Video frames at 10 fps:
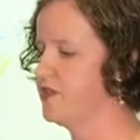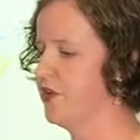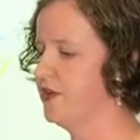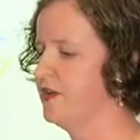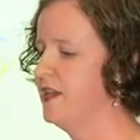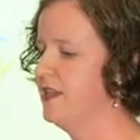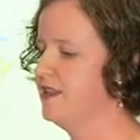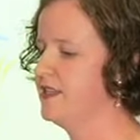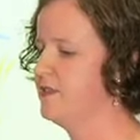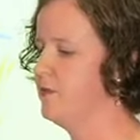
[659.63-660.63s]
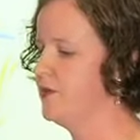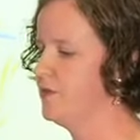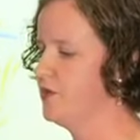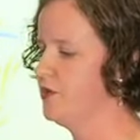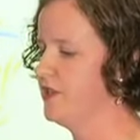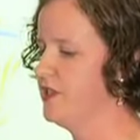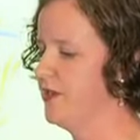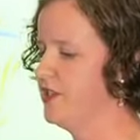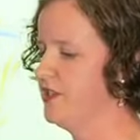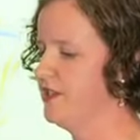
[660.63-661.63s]
So there's some multiple choice
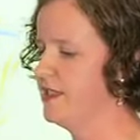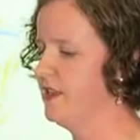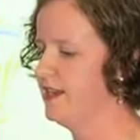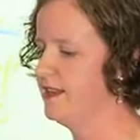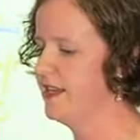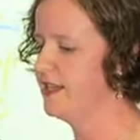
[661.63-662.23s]
questions like